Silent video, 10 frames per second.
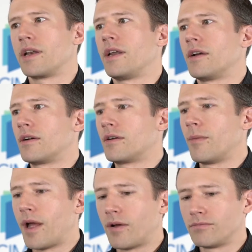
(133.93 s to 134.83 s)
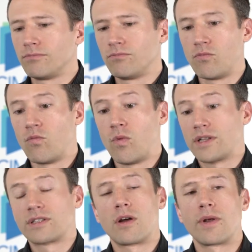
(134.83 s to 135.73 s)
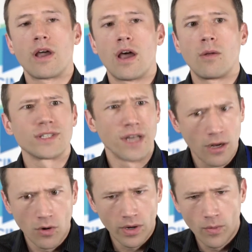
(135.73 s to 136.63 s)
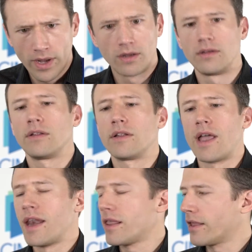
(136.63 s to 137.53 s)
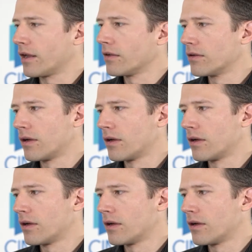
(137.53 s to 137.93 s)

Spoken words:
and hear about what's going on, what's not going well, anything.